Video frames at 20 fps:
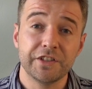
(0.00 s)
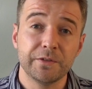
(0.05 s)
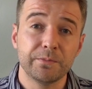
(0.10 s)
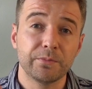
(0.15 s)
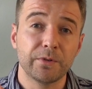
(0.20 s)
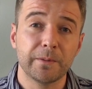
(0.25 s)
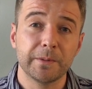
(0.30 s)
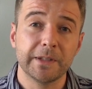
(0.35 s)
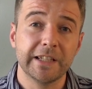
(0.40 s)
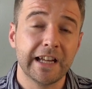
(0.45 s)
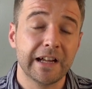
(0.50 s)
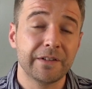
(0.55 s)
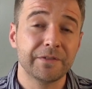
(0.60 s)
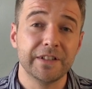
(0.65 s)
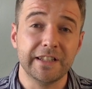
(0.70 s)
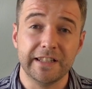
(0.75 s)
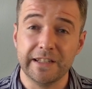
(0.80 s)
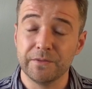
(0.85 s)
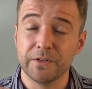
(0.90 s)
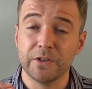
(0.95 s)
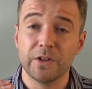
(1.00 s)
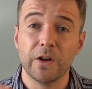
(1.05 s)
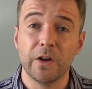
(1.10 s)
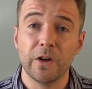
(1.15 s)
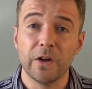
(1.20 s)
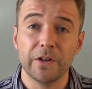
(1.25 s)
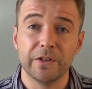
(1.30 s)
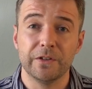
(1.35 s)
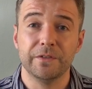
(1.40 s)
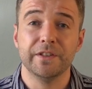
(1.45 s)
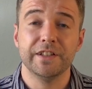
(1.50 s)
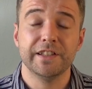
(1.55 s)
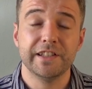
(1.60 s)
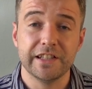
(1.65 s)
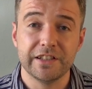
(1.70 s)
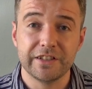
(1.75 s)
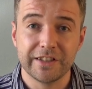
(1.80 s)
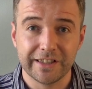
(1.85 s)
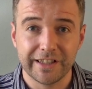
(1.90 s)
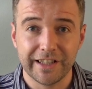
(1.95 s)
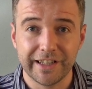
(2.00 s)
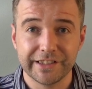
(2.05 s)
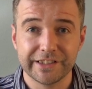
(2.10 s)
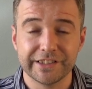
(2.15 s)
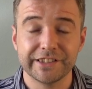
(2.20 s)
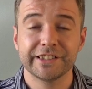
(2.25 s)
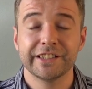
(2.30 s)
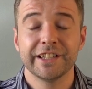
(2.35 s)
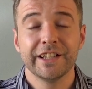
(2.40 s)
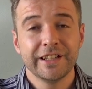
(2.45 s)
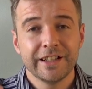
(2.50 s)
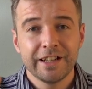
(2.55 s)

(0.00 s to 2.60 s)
you probably haven't even heard of the teaching license.